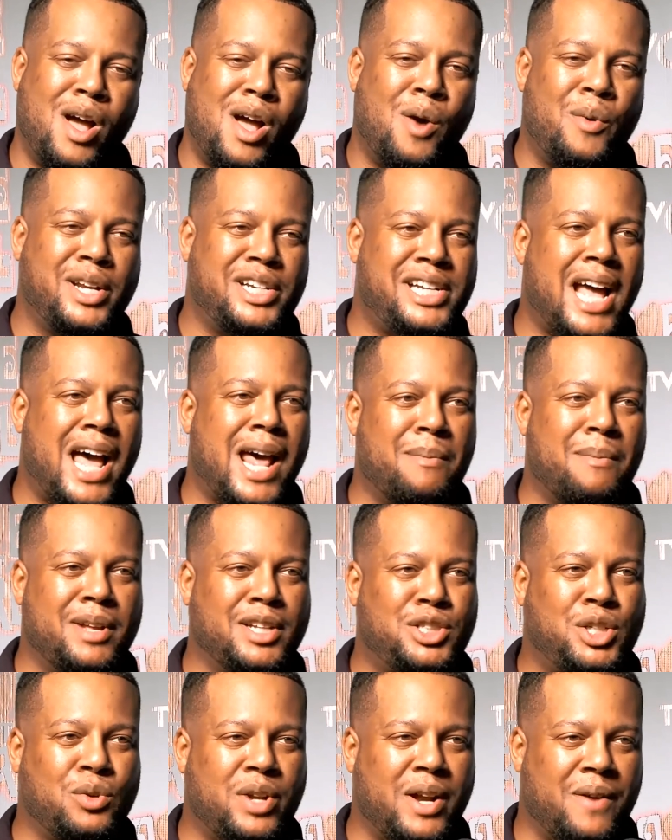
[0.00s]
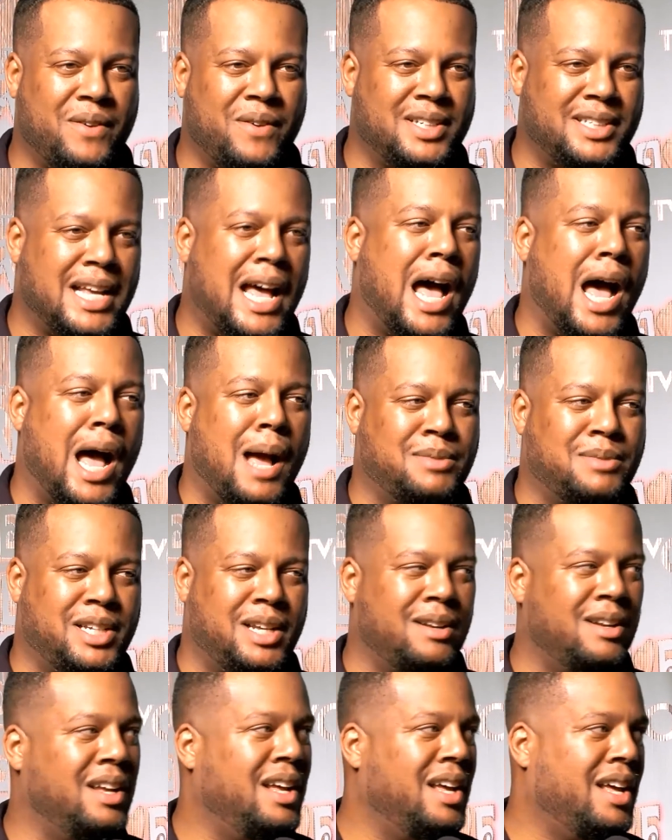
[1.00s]
Well, we shot them in 2 different times,
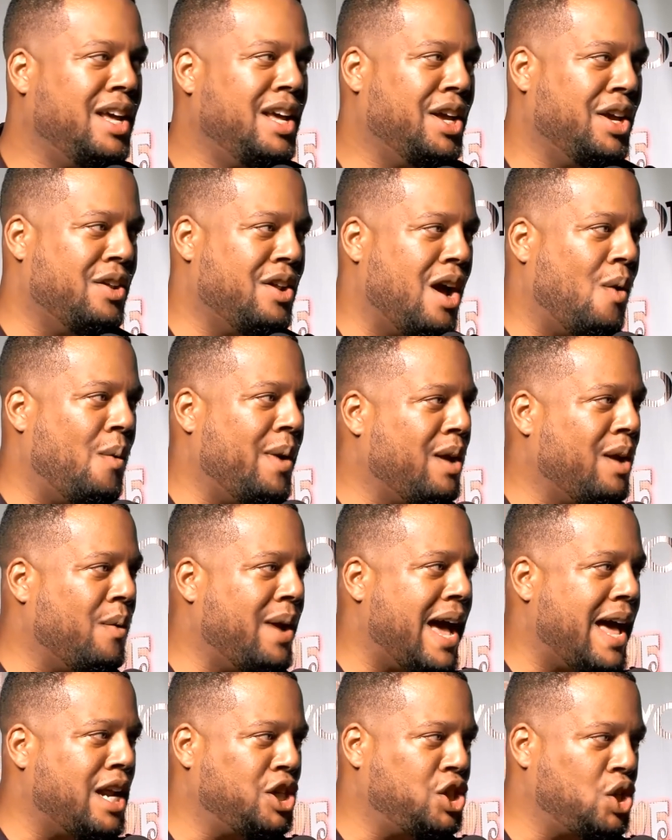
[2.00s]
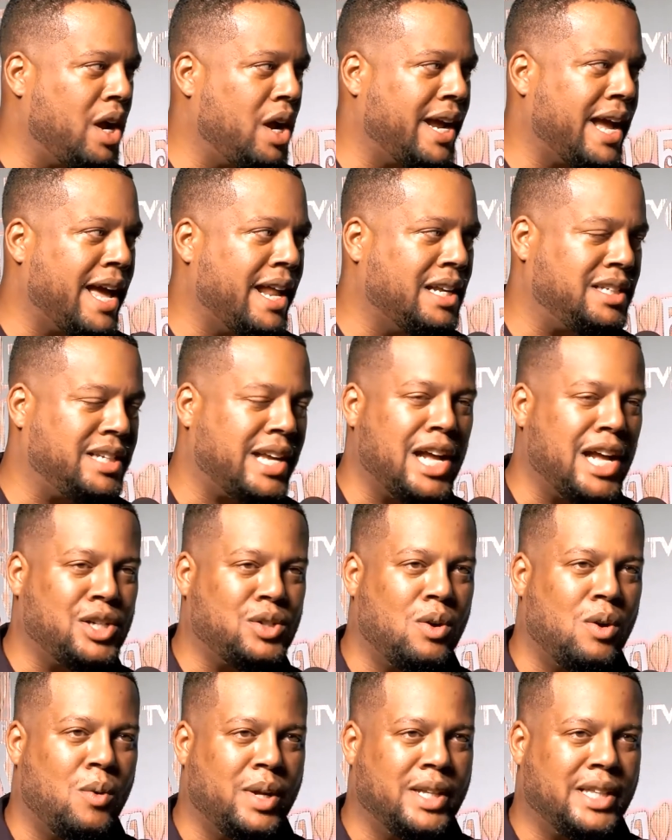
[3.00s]
and we had a truncated
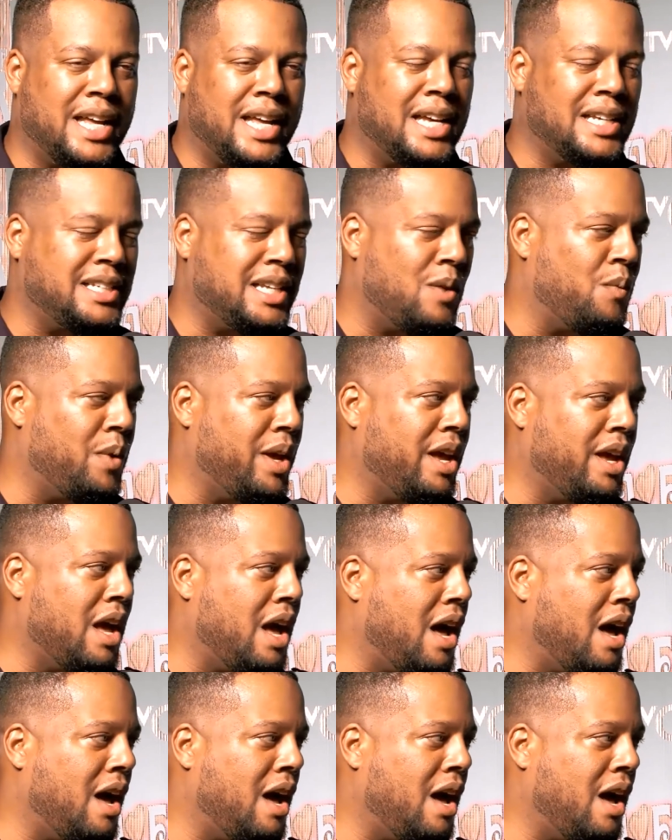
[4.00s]
schedule with this, and we